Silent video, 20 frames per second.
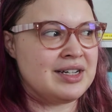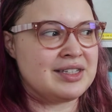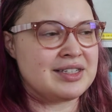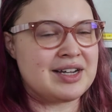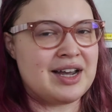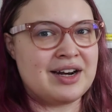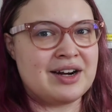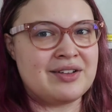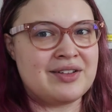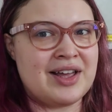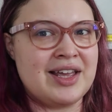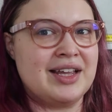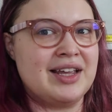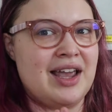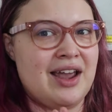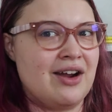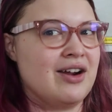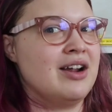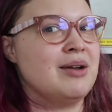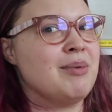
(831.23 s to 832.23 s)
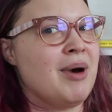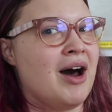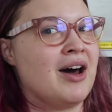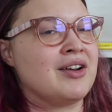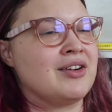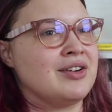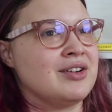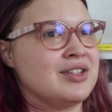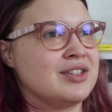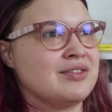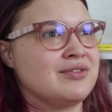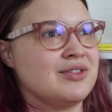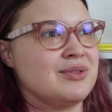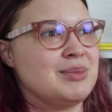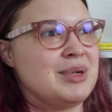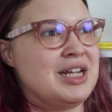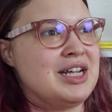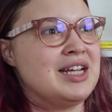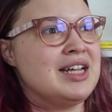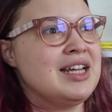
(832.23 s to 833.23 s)
It's kind of like Harry Potter is for
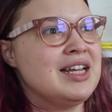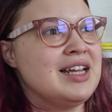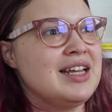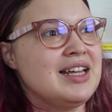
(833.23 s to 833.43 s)
me.